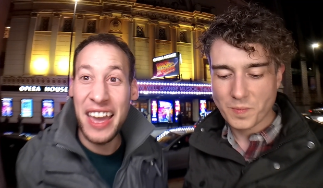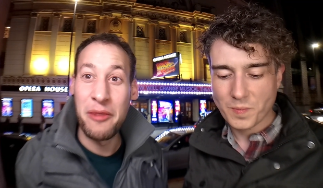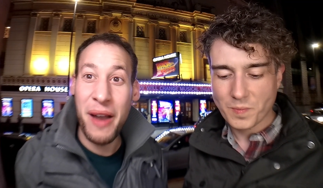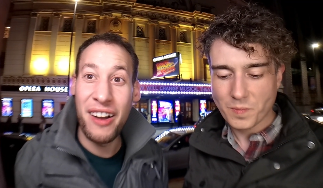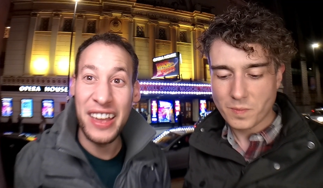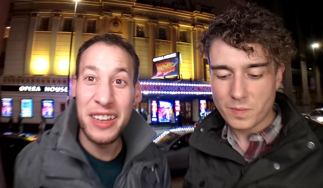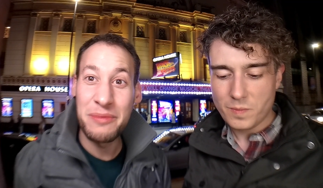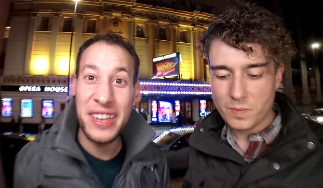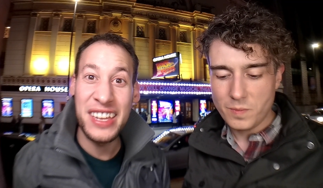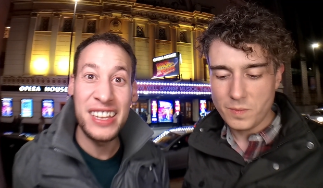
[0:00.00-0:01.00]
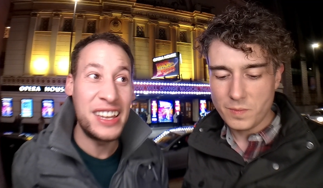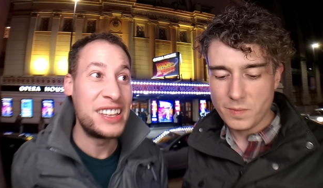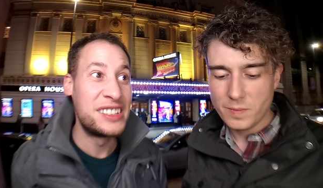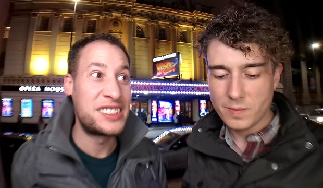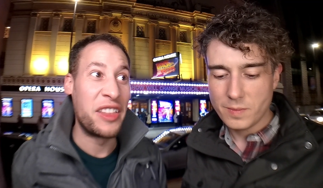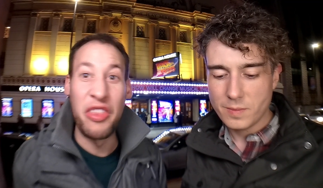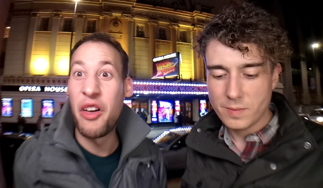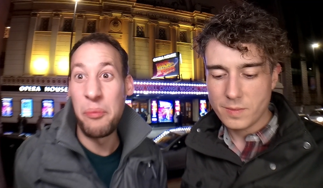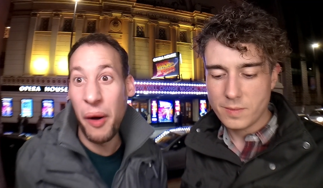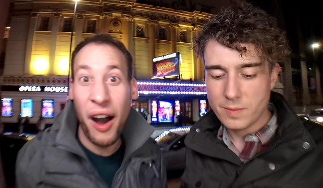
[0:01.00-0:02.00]
Speaker 1: it about him. He is the
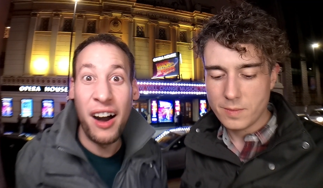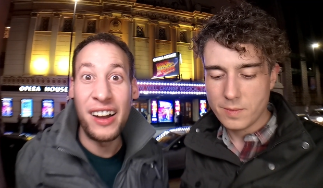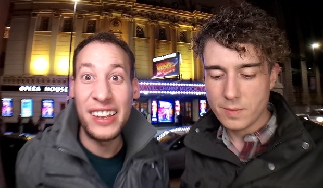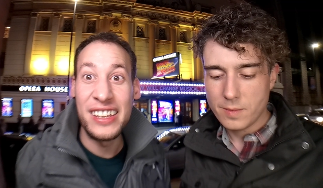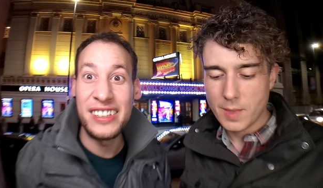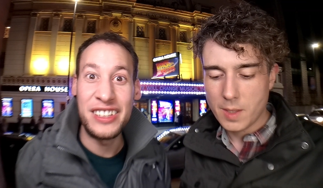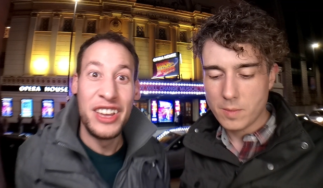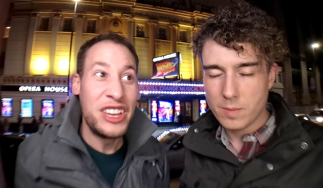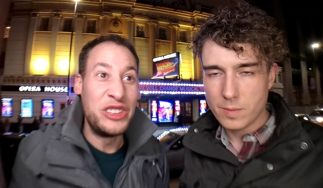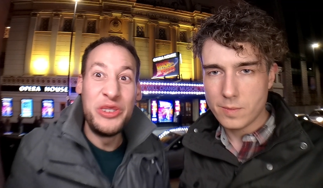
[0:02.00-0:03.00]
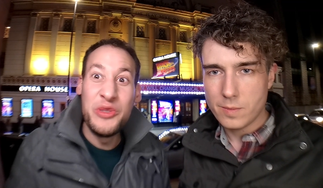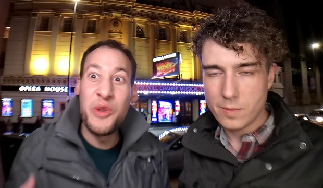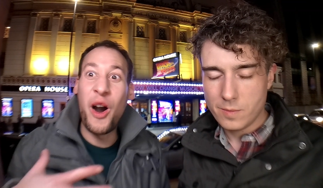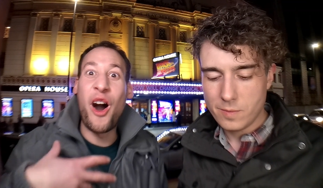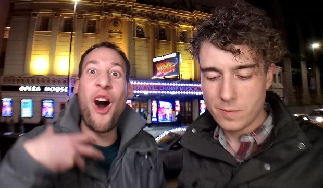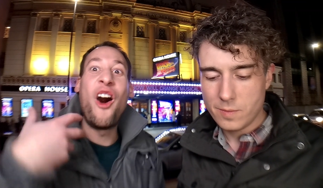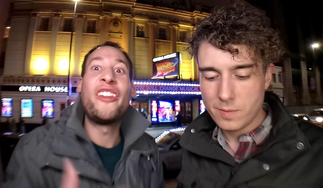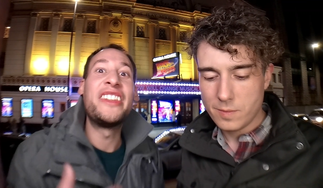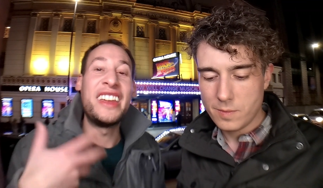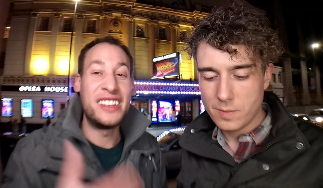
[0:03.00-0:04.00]
part. He, you are on
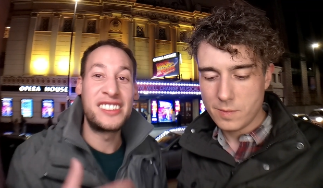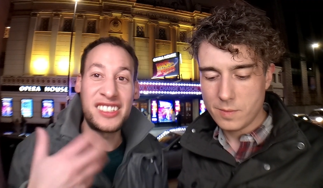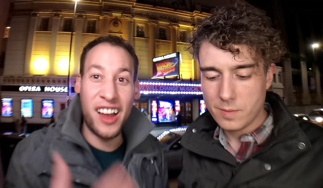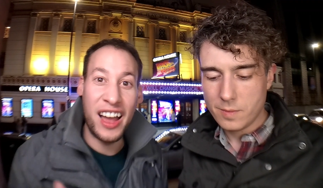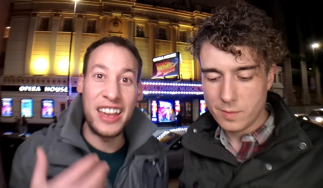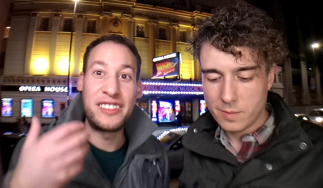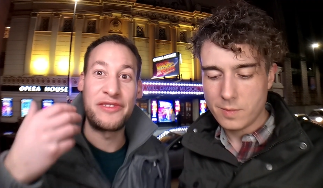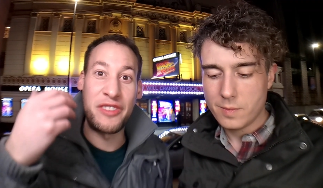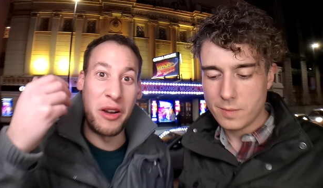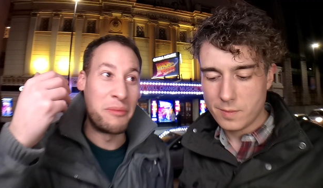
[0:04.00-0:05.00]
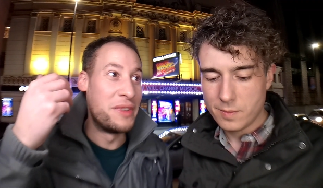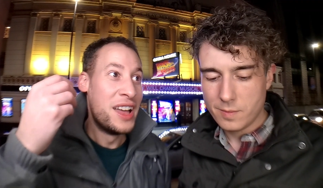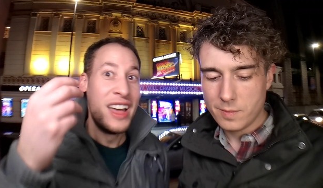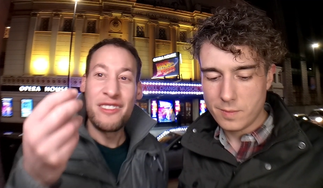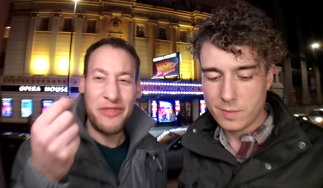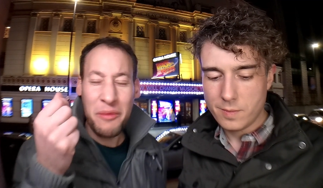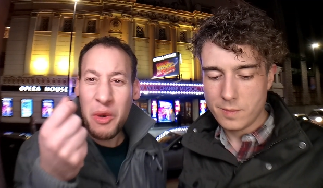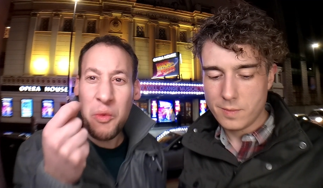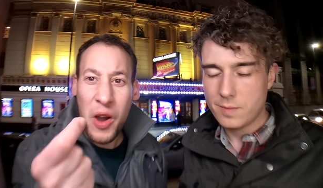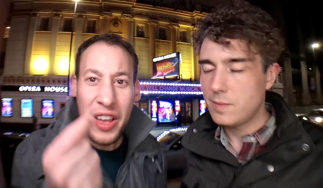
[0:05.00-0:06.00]
his side from from the
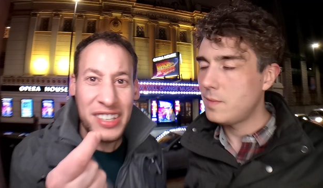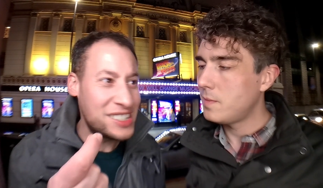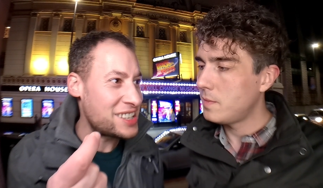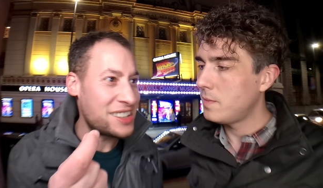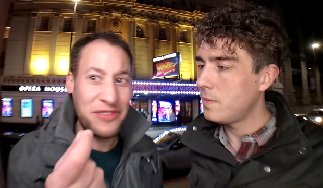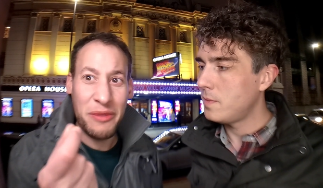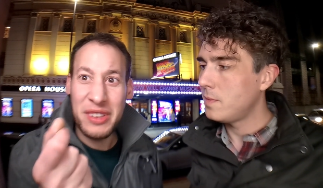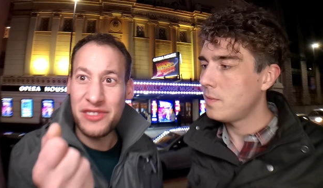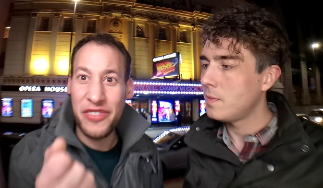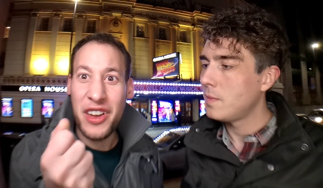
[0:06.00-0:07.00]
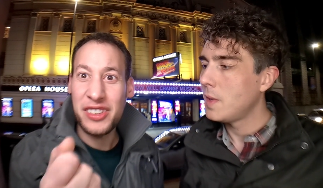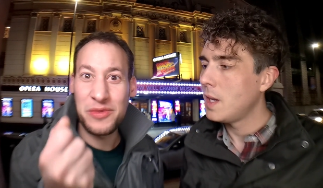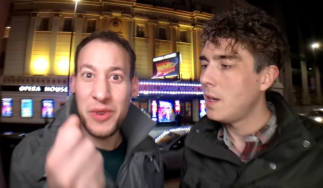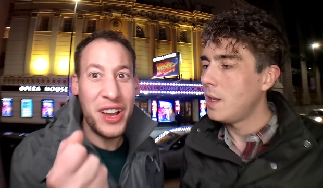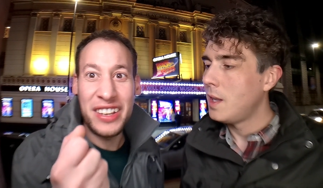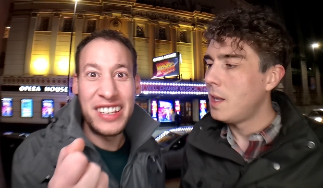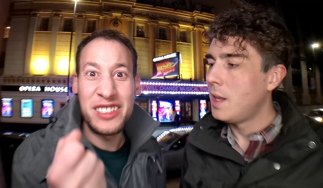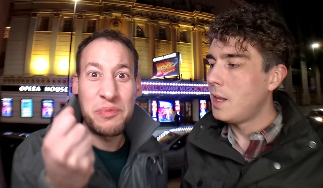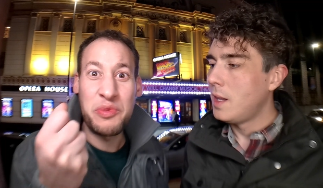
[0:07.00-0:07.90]
word he said, from his first word, he's